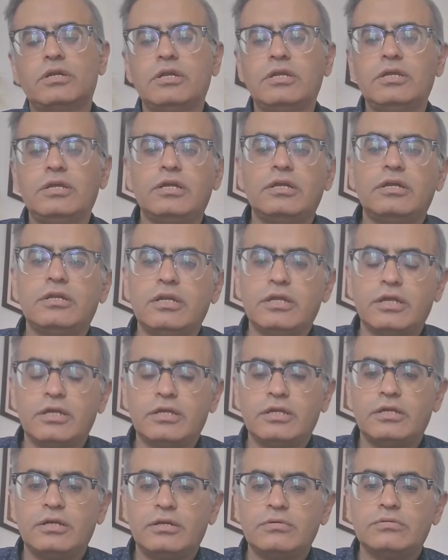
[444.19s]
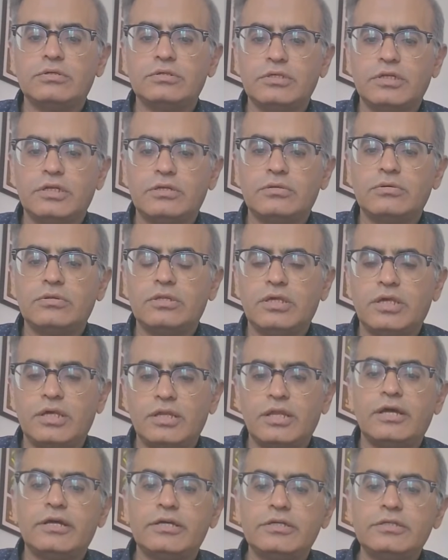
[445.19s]
re-entering it into the
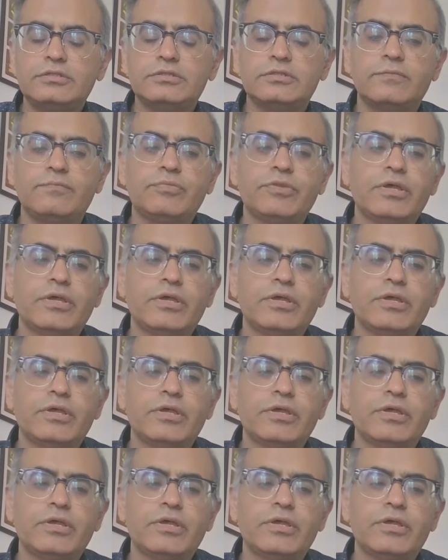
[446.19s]
LIS,